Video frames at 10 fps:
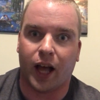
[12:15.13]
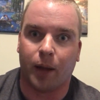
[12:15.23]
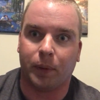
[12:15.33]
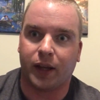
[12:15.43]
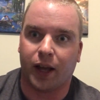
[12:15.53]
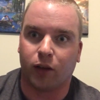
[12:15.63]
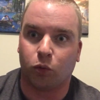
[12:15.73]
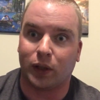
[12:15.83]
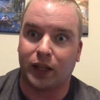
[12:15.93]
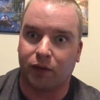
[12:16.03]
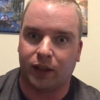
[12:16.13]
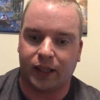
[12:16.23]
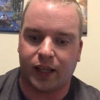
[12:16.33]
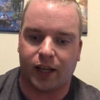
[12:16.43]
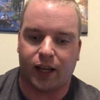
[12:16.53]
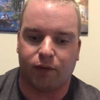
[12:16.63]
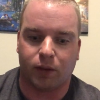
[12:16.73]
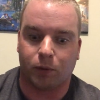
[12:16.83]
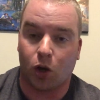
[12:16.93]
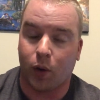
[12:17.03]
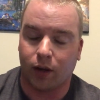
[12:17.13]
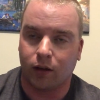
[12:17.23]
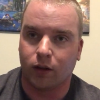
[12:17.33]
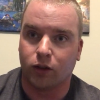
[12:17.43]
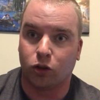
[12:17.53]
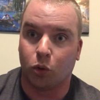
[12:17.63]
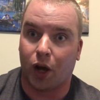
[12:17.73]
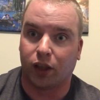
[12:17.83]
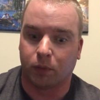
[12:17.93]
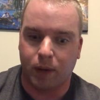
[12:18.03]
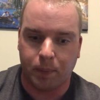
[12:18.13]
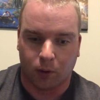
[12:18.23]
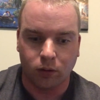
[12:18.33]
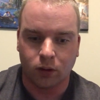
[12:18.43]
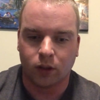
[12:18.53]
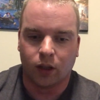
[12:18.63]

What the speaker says: because we definitely can't have them going to other people.